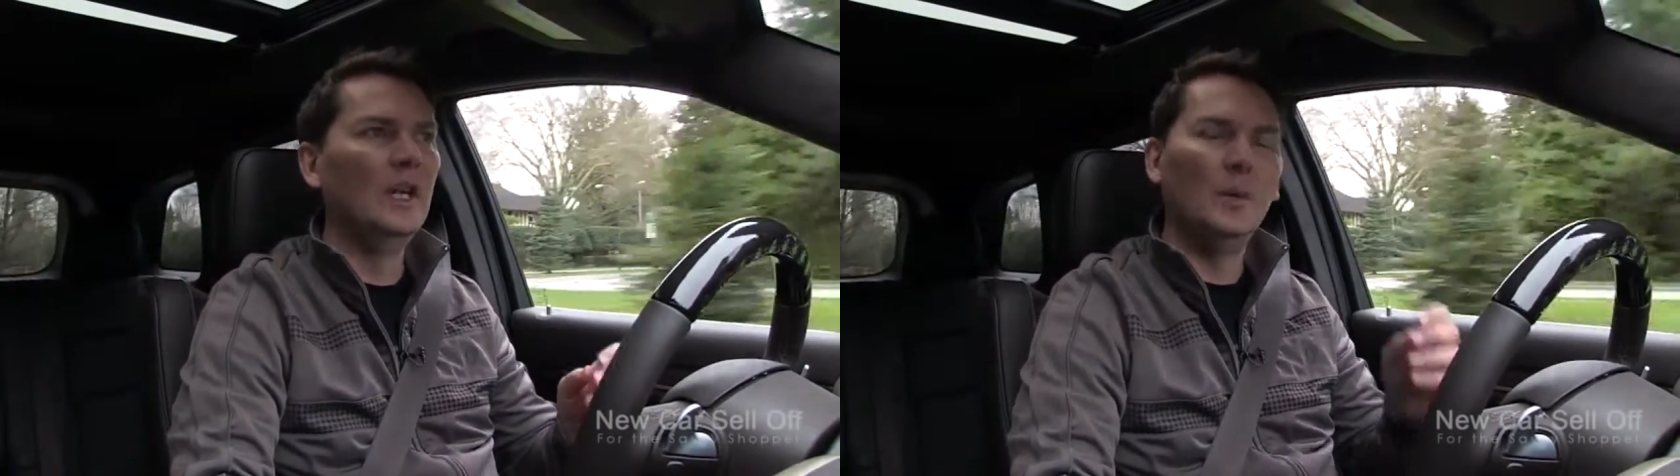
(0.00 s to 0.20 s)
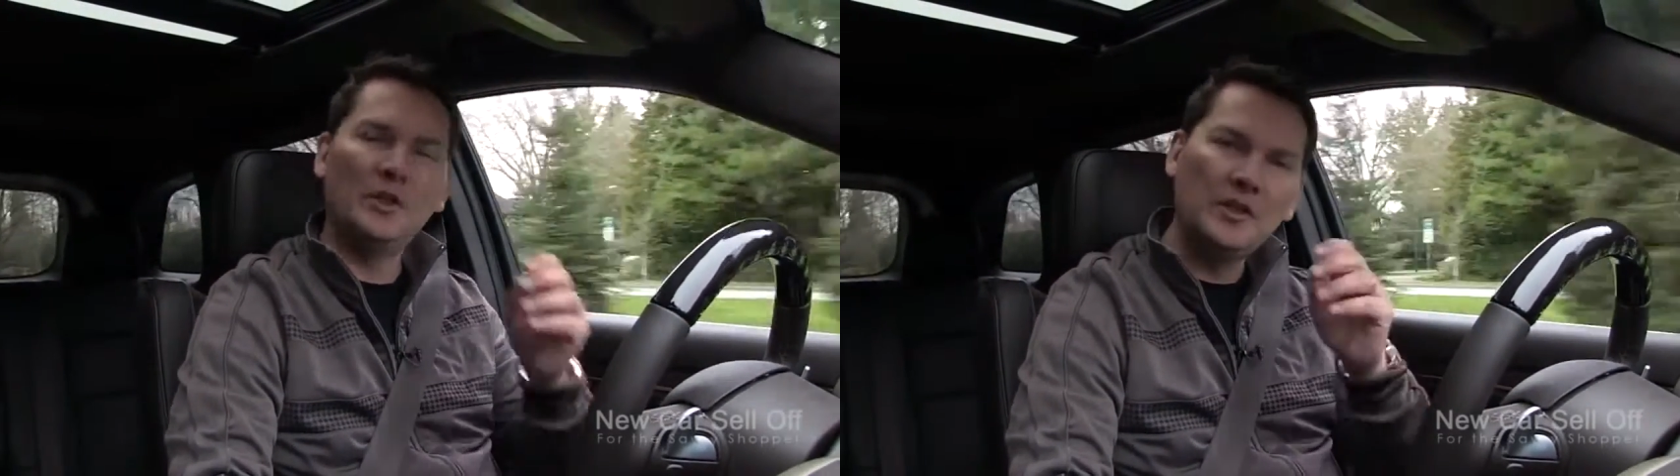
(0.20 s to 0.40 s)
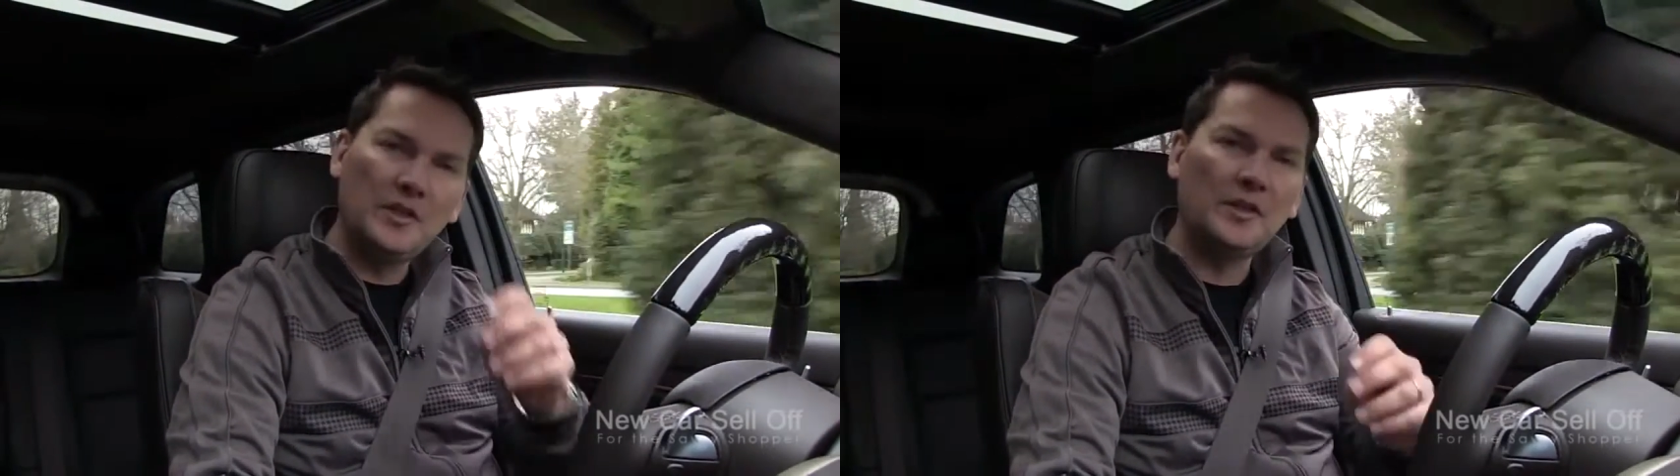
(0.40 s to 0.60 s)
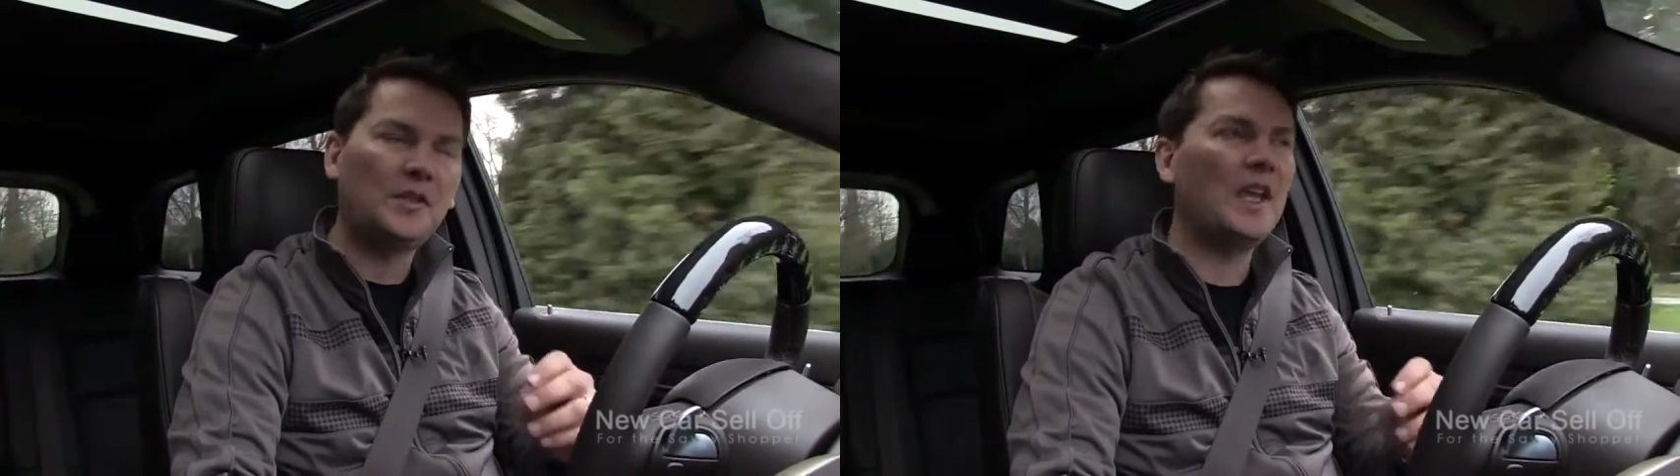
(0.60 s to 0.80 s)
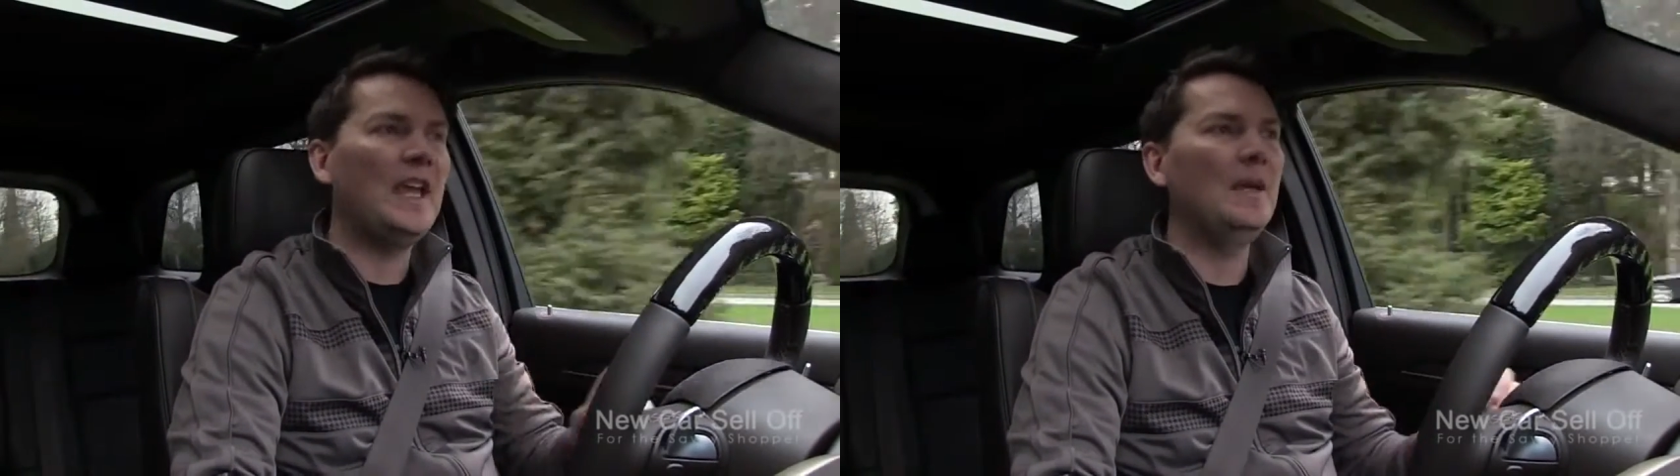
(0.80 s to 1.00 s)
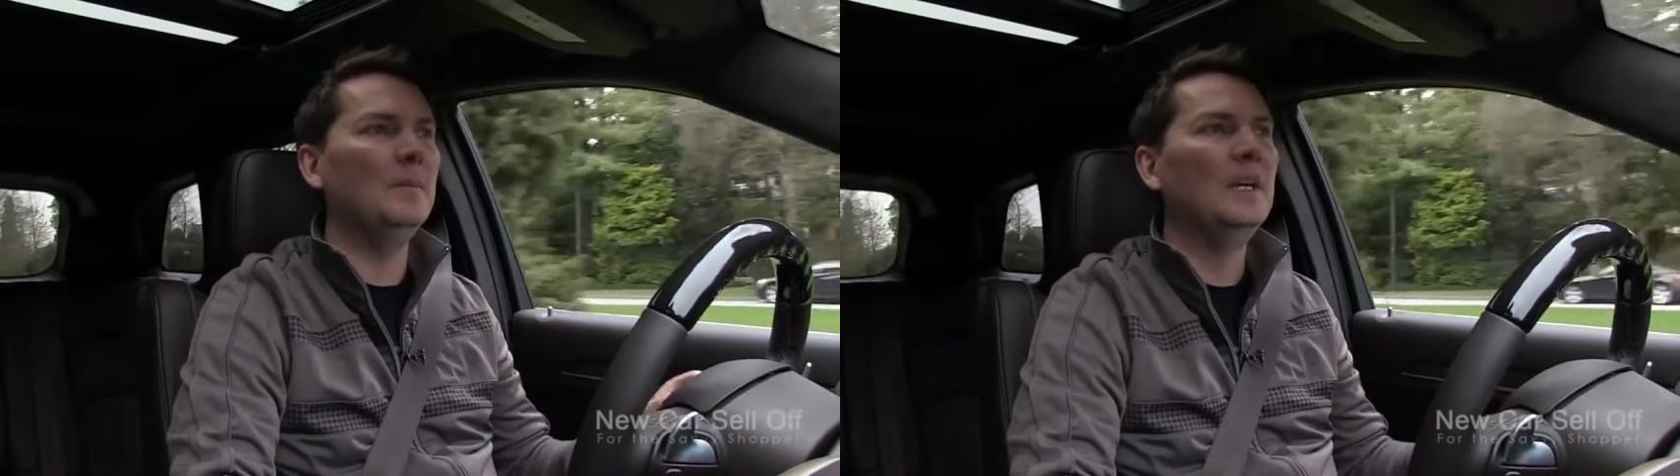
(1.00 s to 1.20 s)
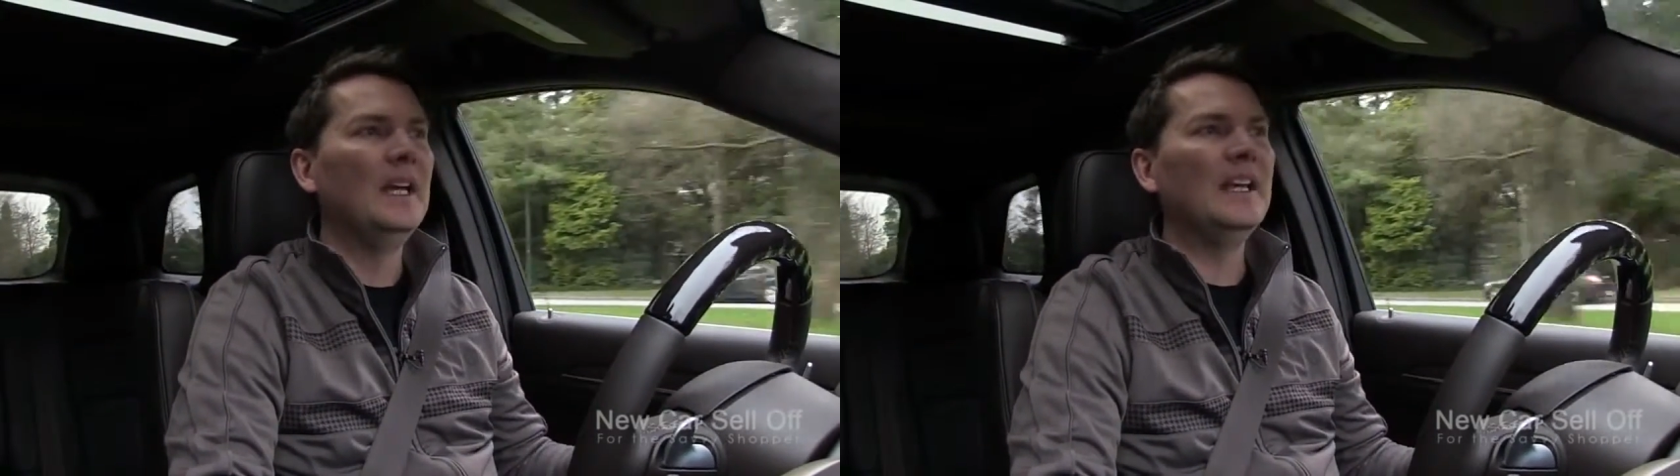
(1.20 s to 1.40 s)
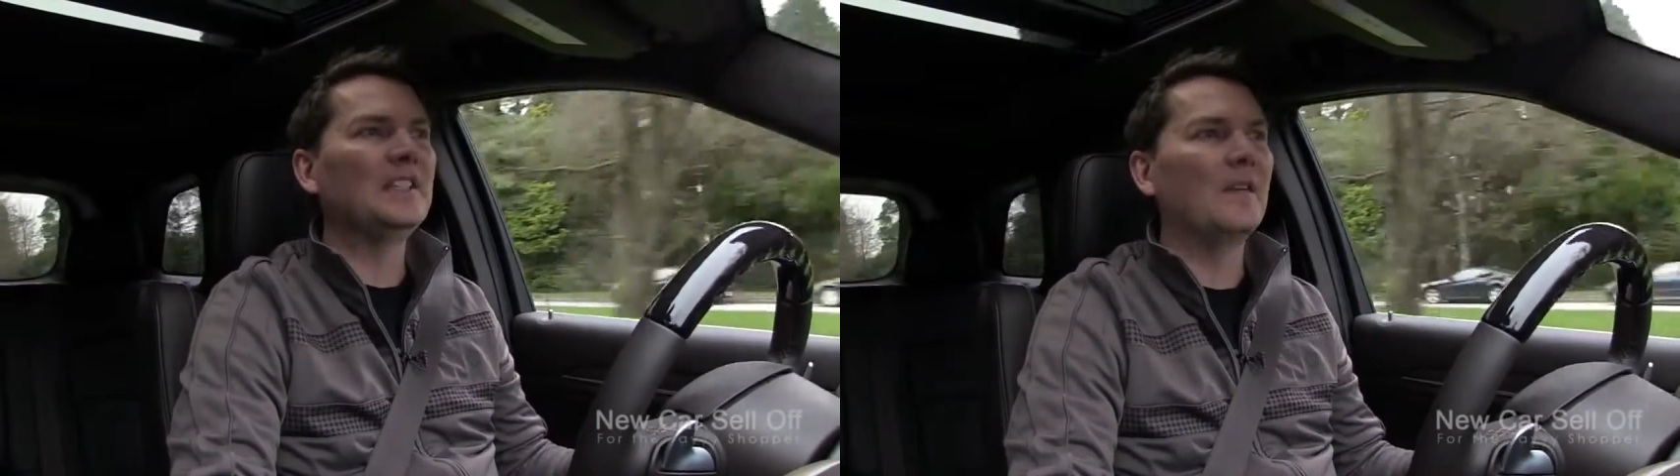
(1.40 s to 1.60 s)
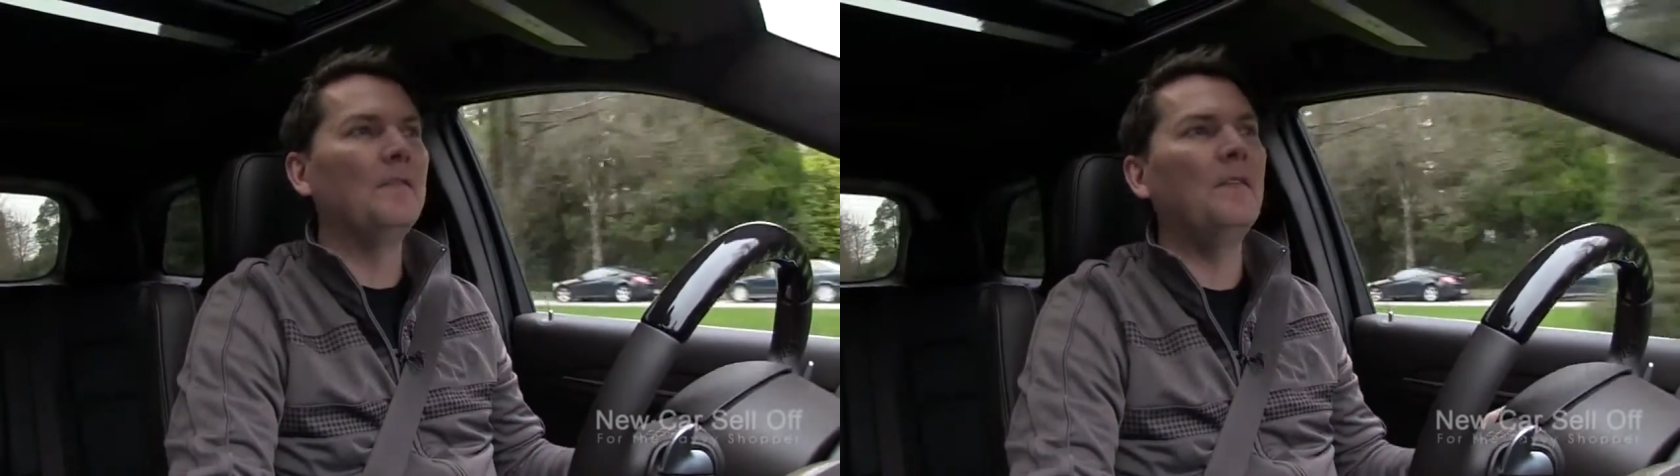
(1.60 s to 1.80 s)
which is the same as the